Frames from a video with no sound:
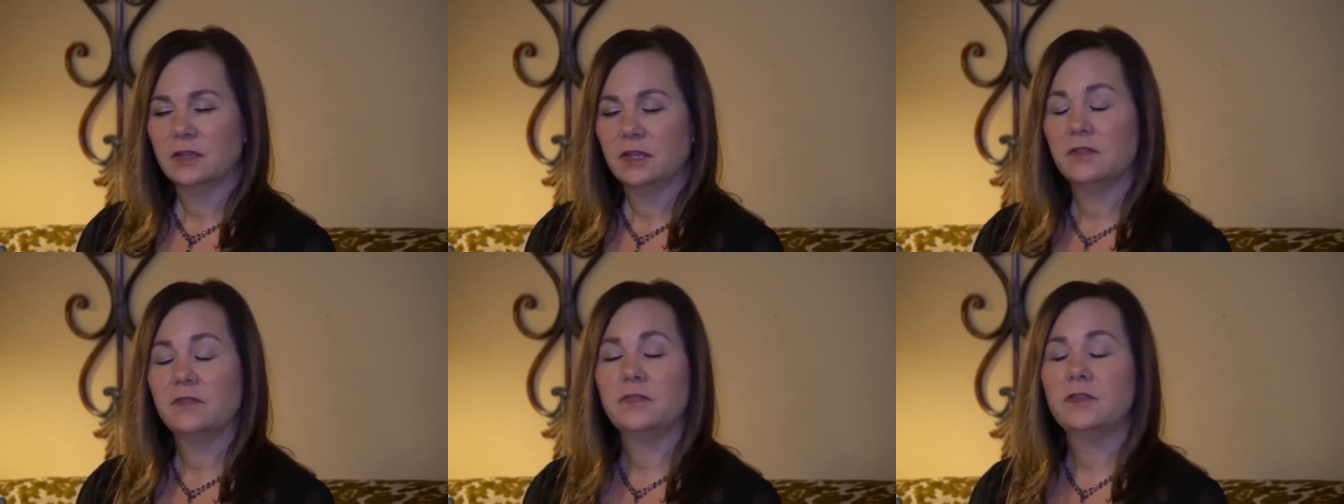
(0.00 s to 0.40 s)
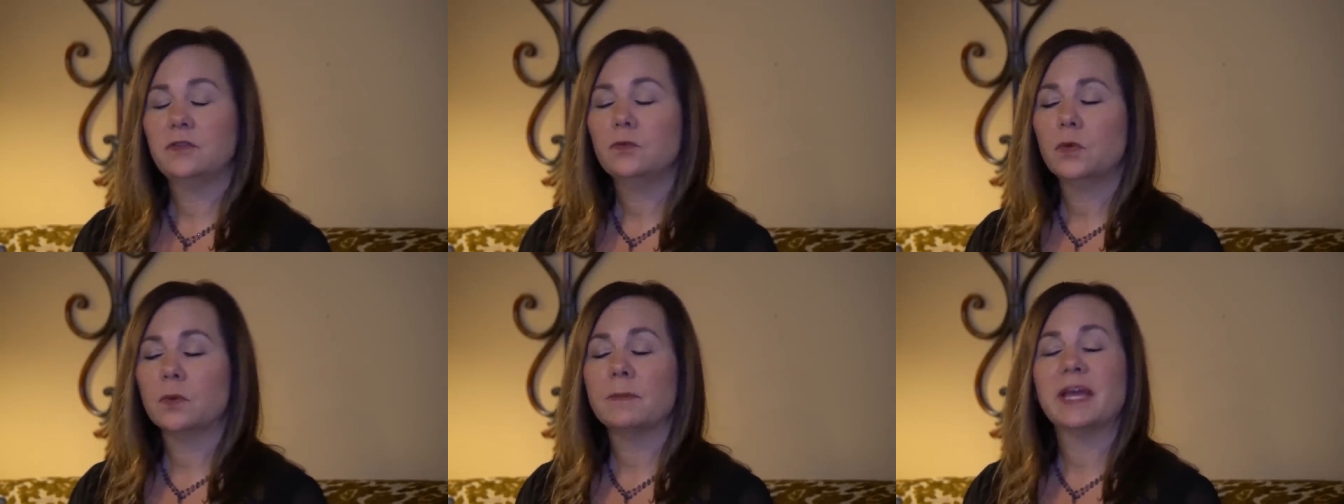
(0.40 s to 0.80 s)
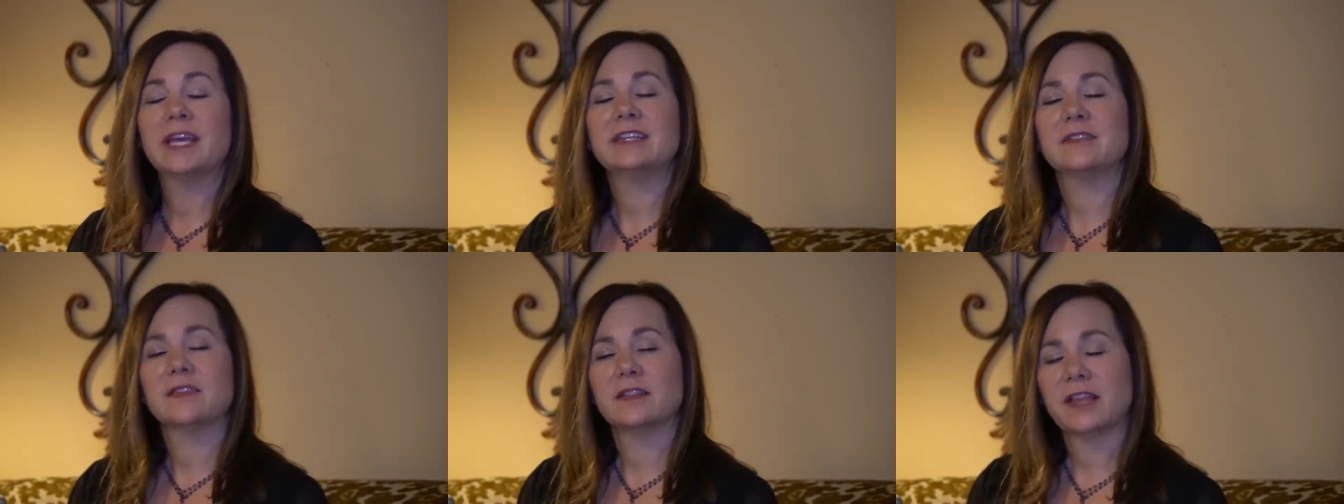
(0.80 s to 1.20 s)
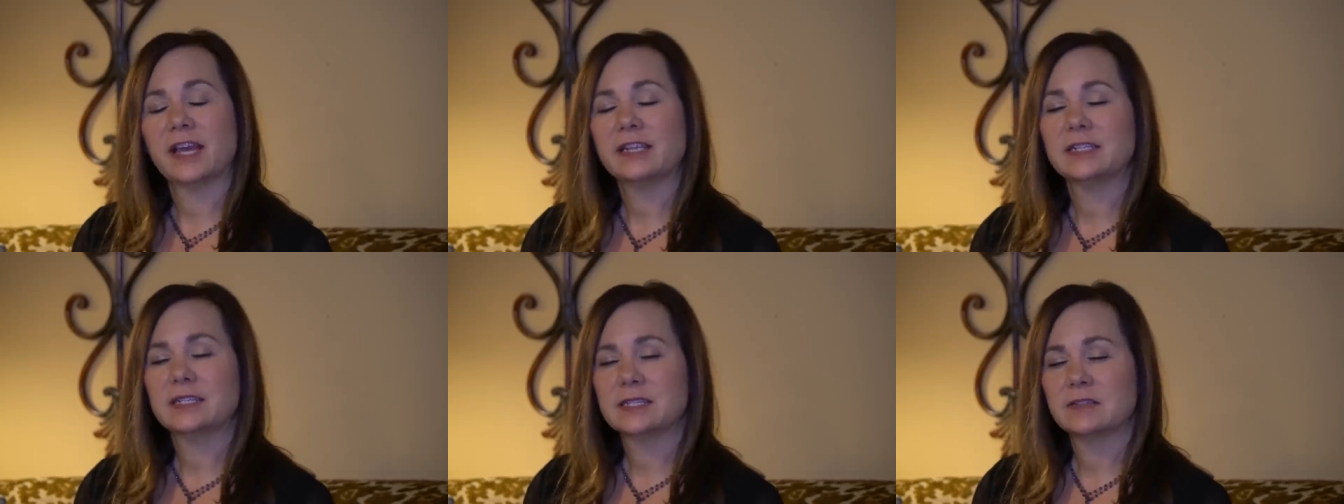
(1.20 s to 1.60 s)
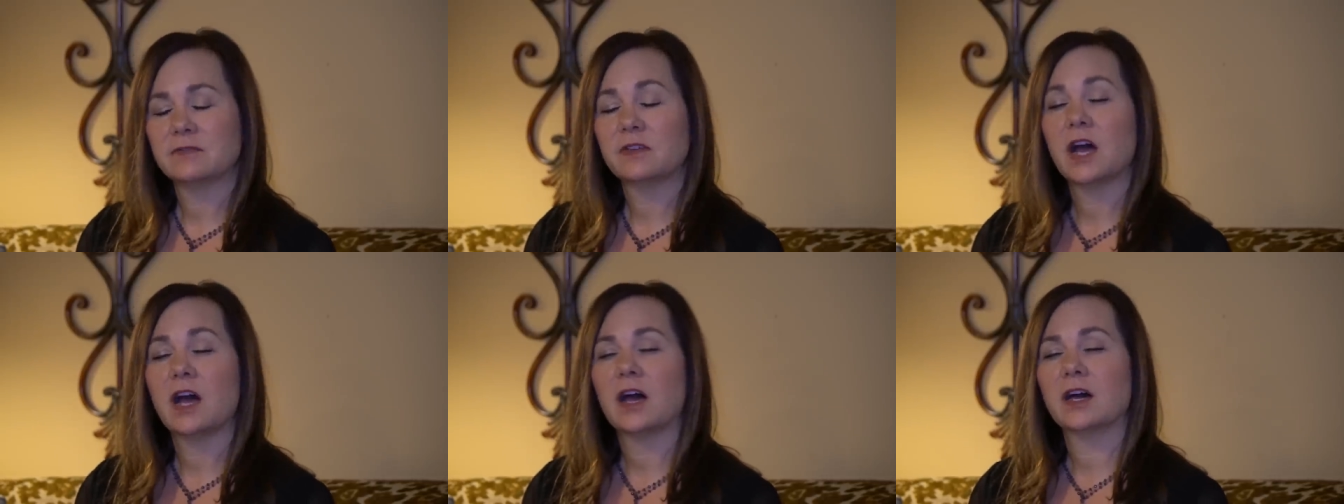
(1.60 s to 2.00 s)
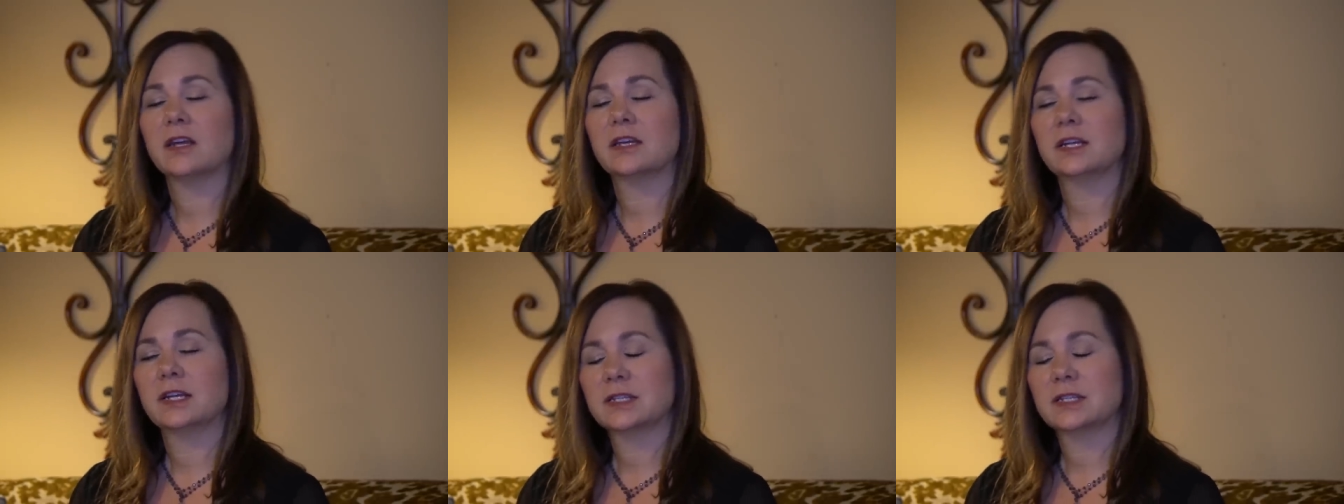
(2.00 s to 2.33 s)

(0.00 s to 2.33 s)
If you were made in the likeness of God and